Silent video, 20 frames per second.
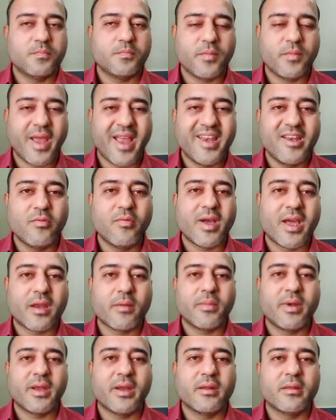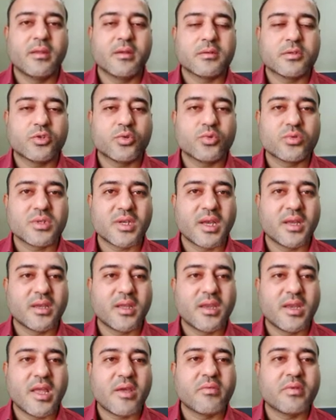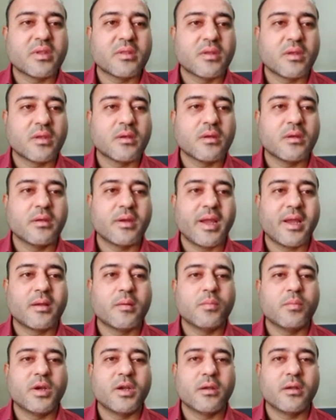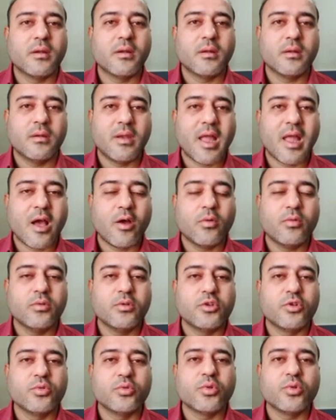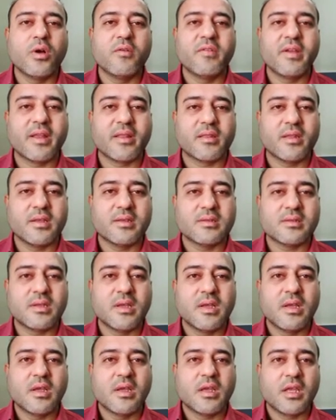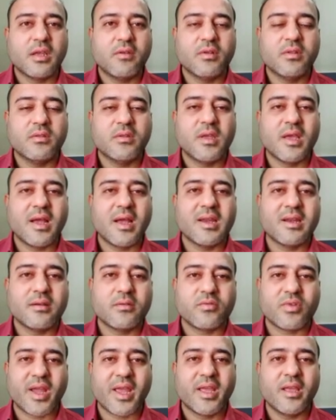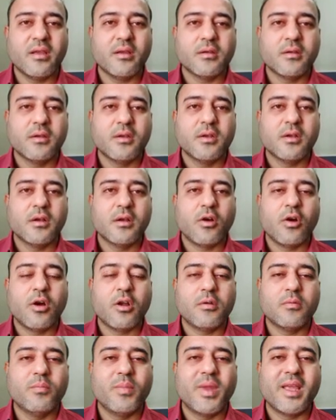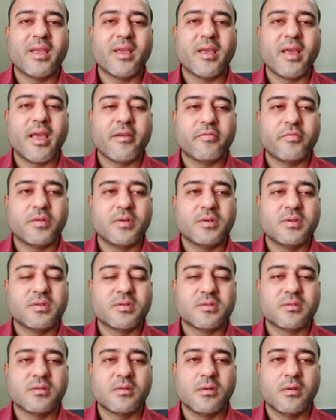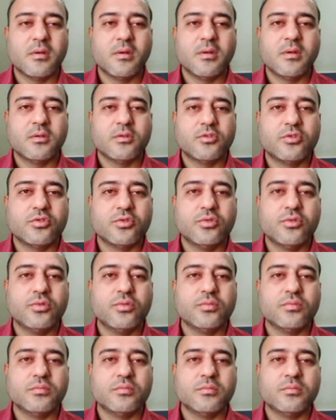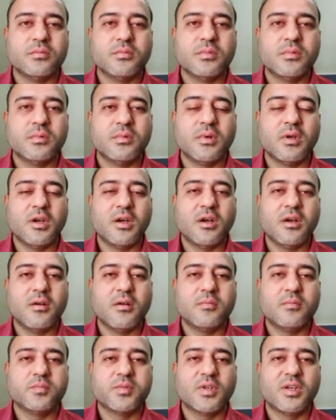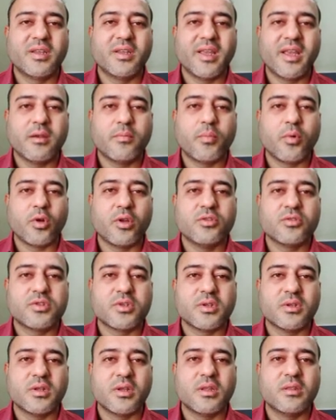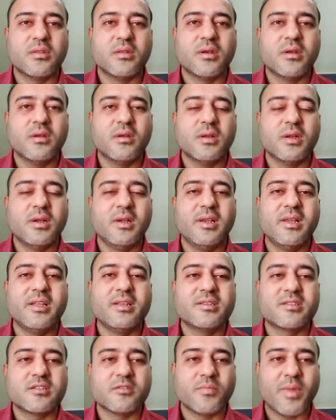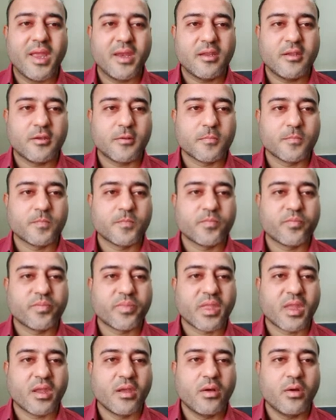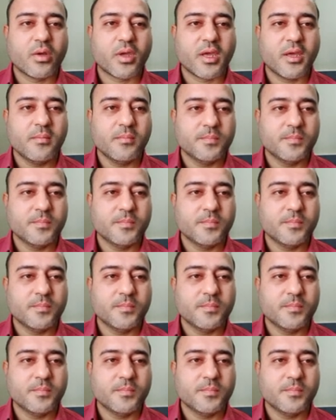environment, the society, and everything, right? But now, due to awareness, even they are trying or making efforts to create pollution in the least manner. Okay,